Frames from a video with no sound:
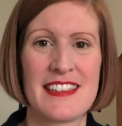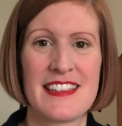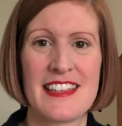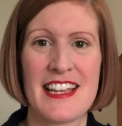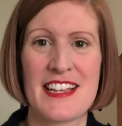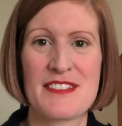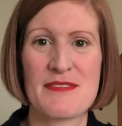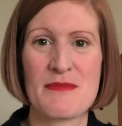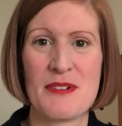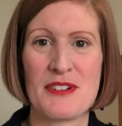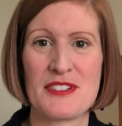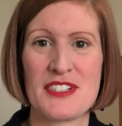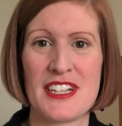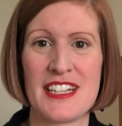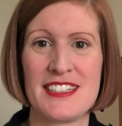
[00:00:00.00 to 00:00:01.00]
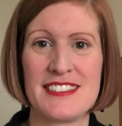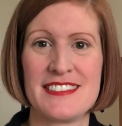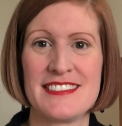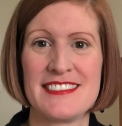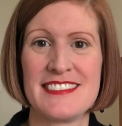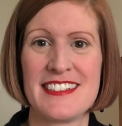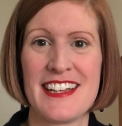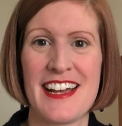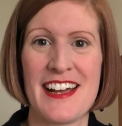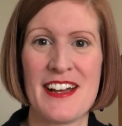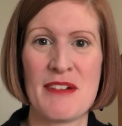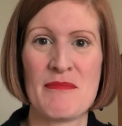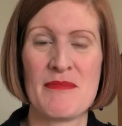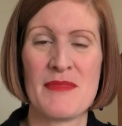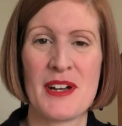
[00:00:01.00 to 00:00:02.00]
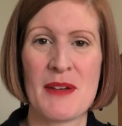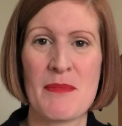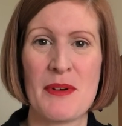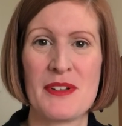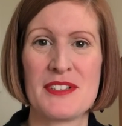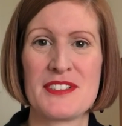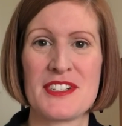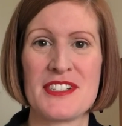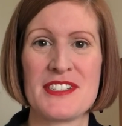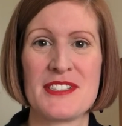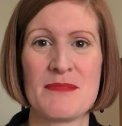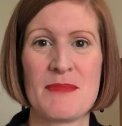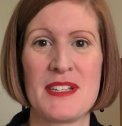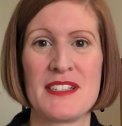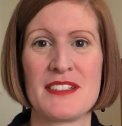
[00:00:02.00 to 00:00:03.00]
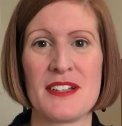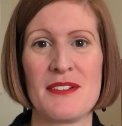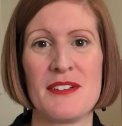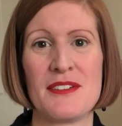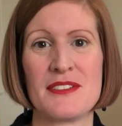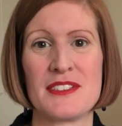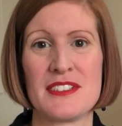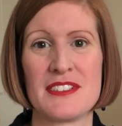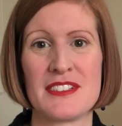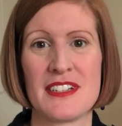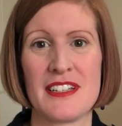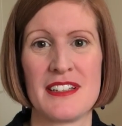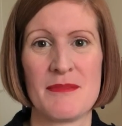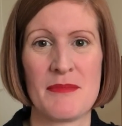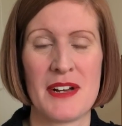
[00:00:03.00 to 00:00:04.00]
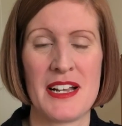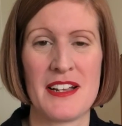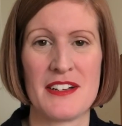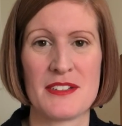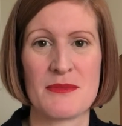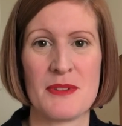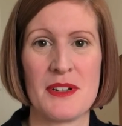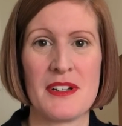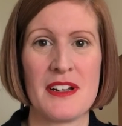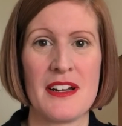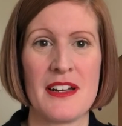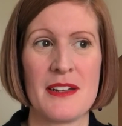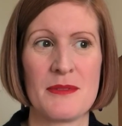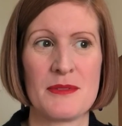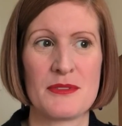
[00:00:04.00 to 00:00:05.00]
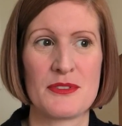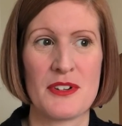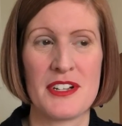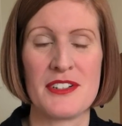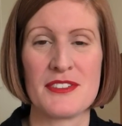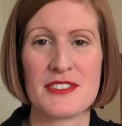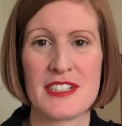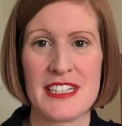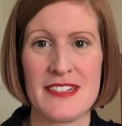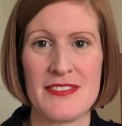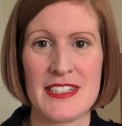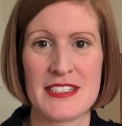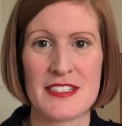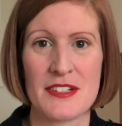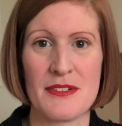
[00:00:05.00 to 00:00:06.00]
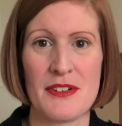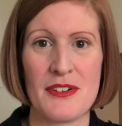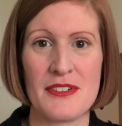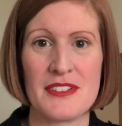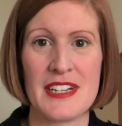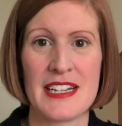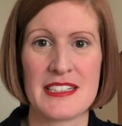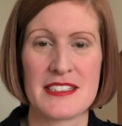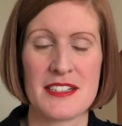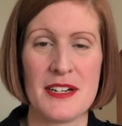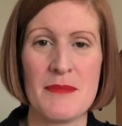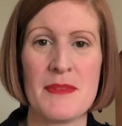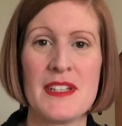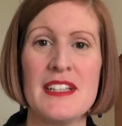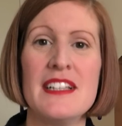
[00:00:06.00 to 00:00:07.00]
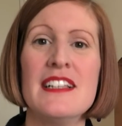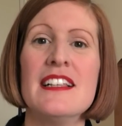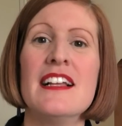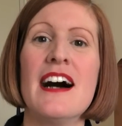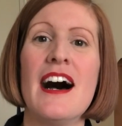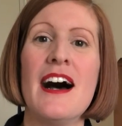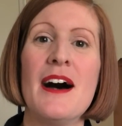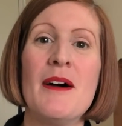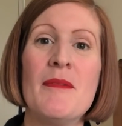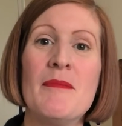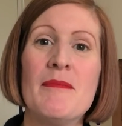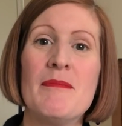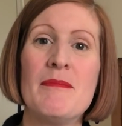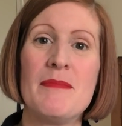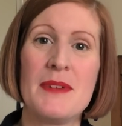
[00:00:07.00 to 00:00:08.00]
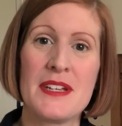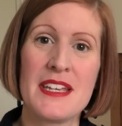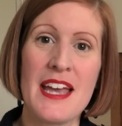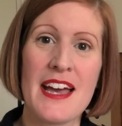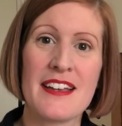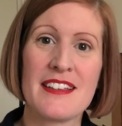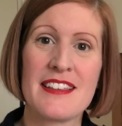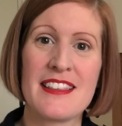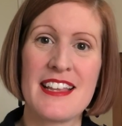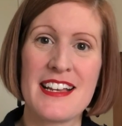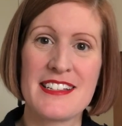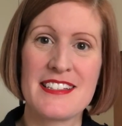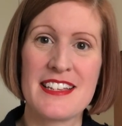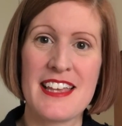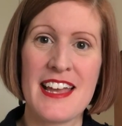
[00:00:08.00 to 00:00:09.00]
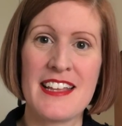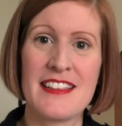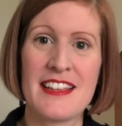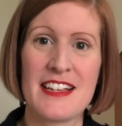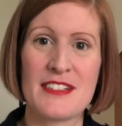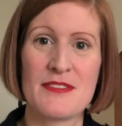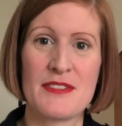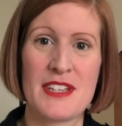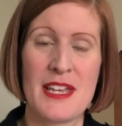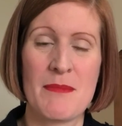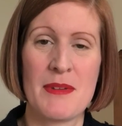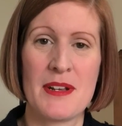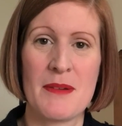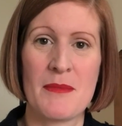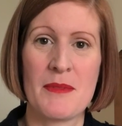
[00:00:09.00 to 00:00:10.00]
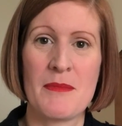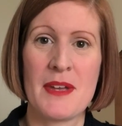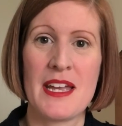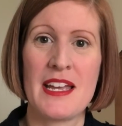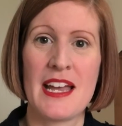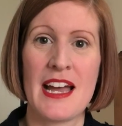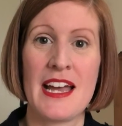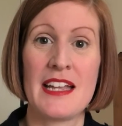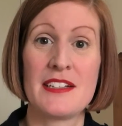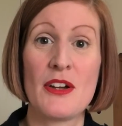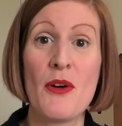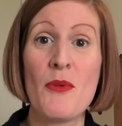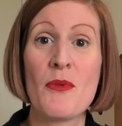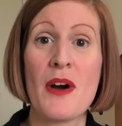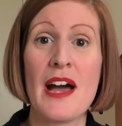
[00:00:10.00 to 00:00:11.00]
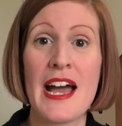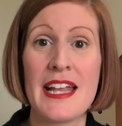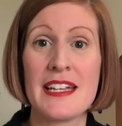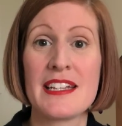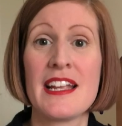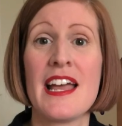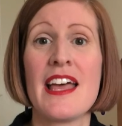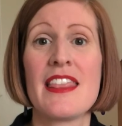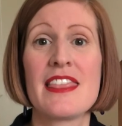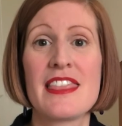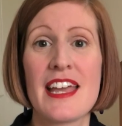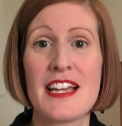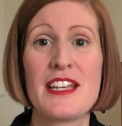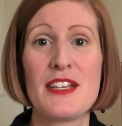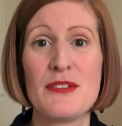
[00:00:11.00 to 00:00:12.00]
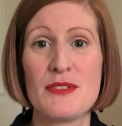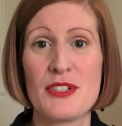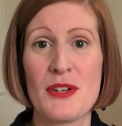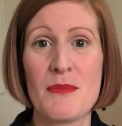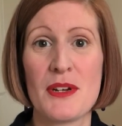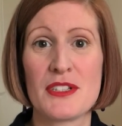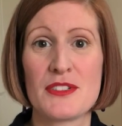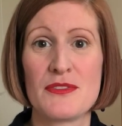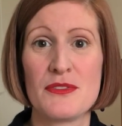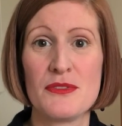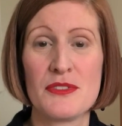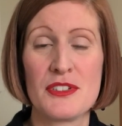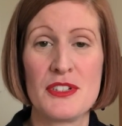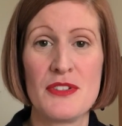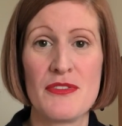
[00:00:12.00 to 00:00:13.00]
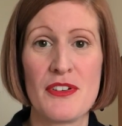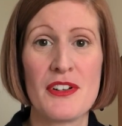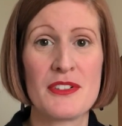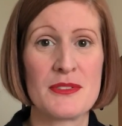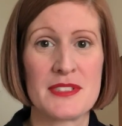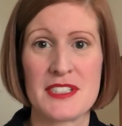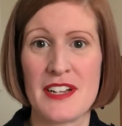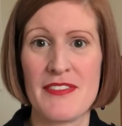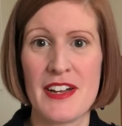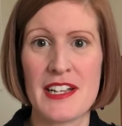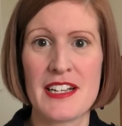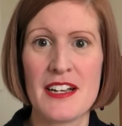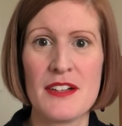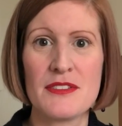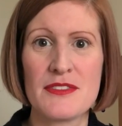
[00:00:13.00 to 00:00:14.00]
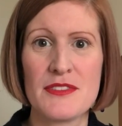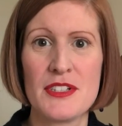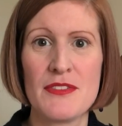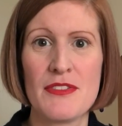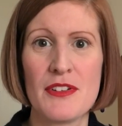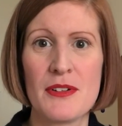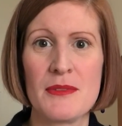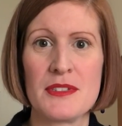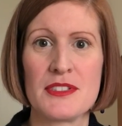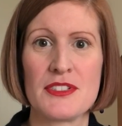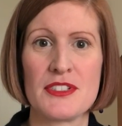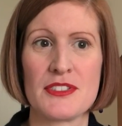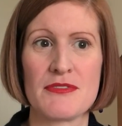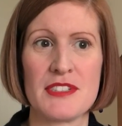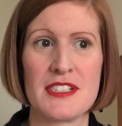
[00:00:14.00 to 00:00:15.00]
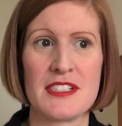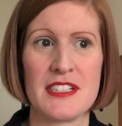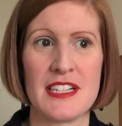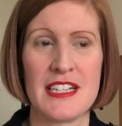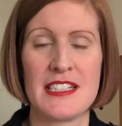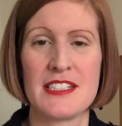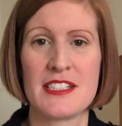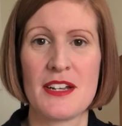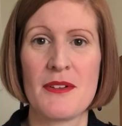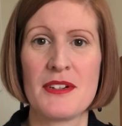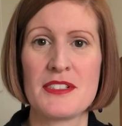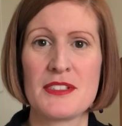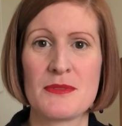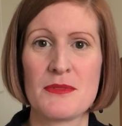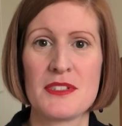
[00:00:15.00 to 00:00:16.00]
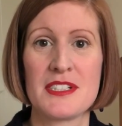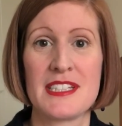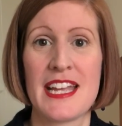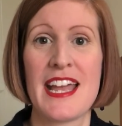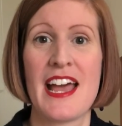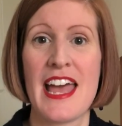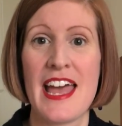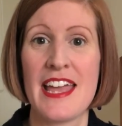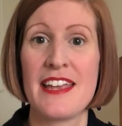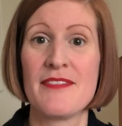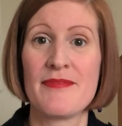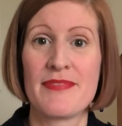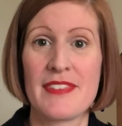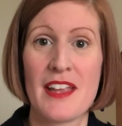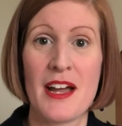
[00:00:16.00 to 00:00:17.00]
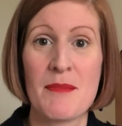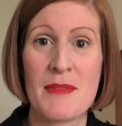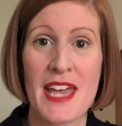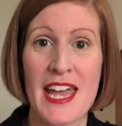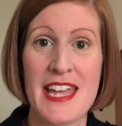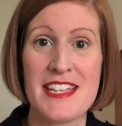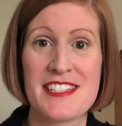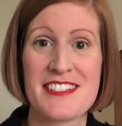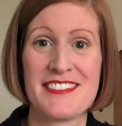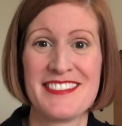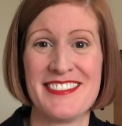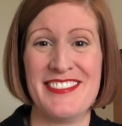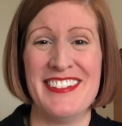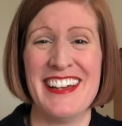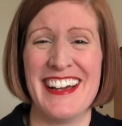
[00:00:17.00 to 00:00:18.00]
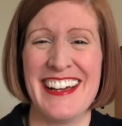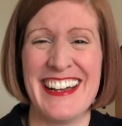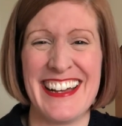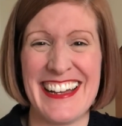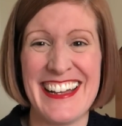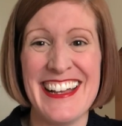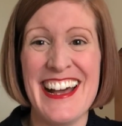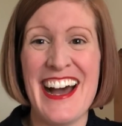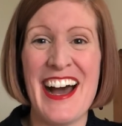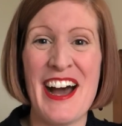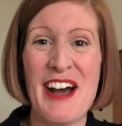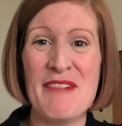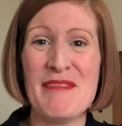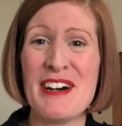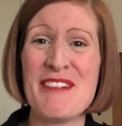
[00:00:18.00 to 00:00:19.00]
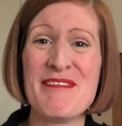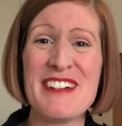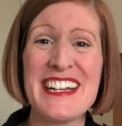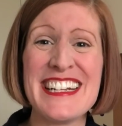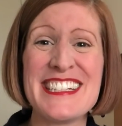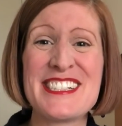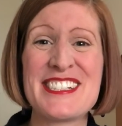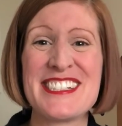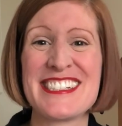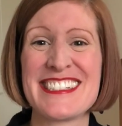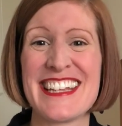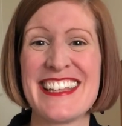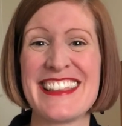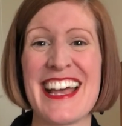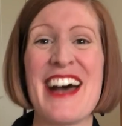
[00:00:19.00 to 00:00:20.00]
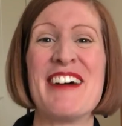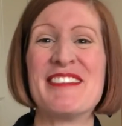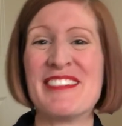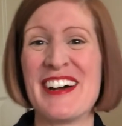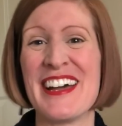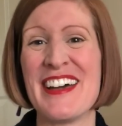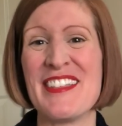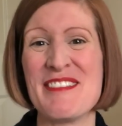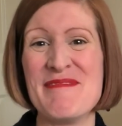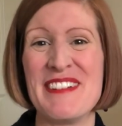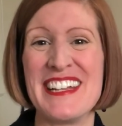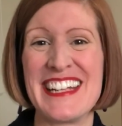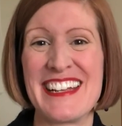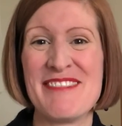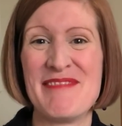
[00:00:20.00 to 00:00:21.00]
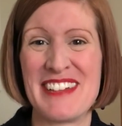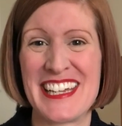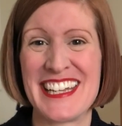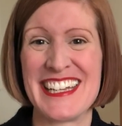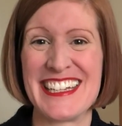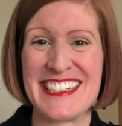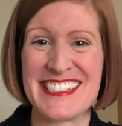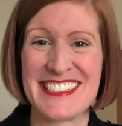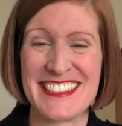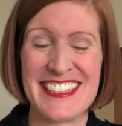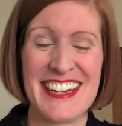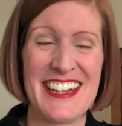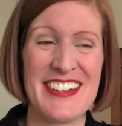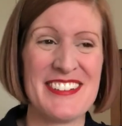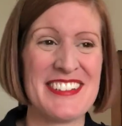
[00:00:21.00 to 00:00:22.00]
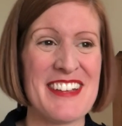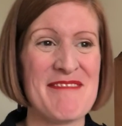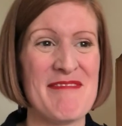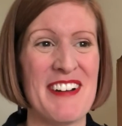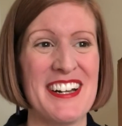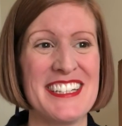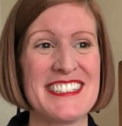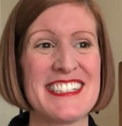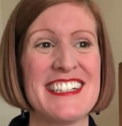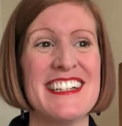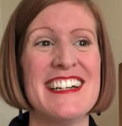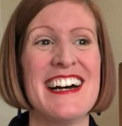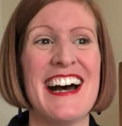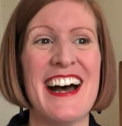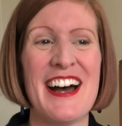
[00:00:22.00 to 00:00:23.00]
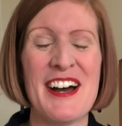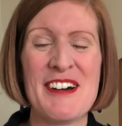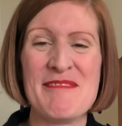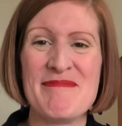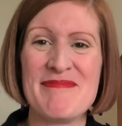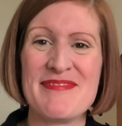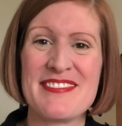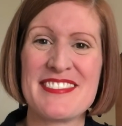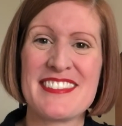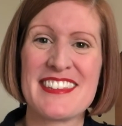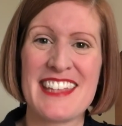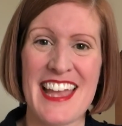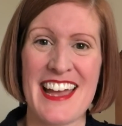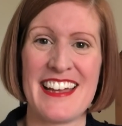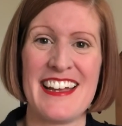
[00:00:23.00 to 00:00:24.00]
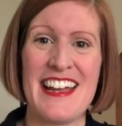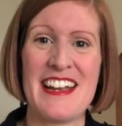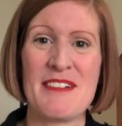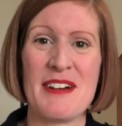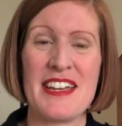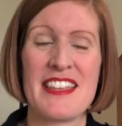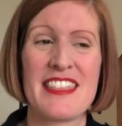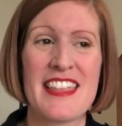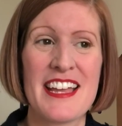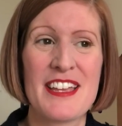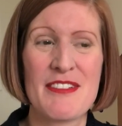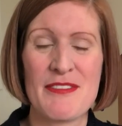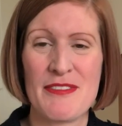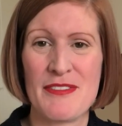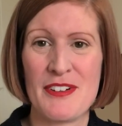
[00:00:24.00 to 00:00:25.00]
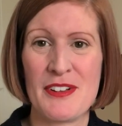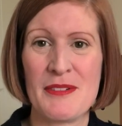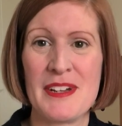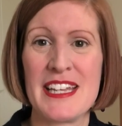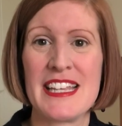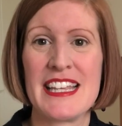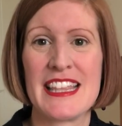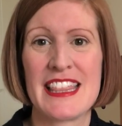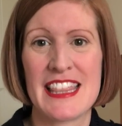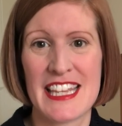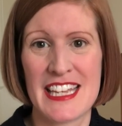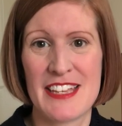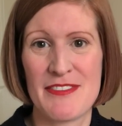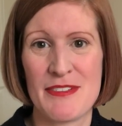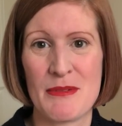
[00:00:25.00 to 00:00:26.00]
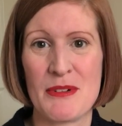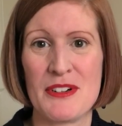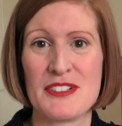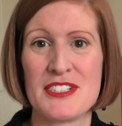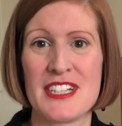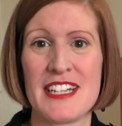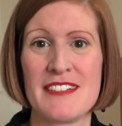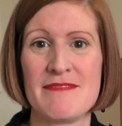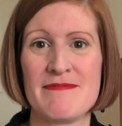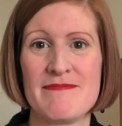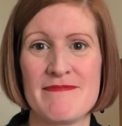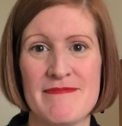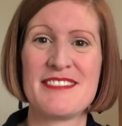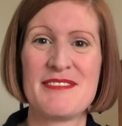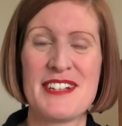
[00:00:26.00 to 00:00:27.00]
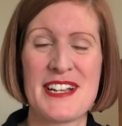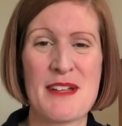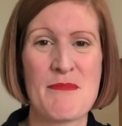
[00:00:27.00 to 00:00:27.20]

thanks for watching. I apologise it's been so long since my last one. I will try not to leave it so long next time. But yeah, thanks again. Thanks for keeping up with me. And oh, and thank you so much for all the new followers. I've had loads of new followers just recently. So I just want to say, hey, I'm Kate. I really should have said that right at the beginning, shouldn't I? Never mind. Yeah, anyway, thank you for following. Thank you for watching. Really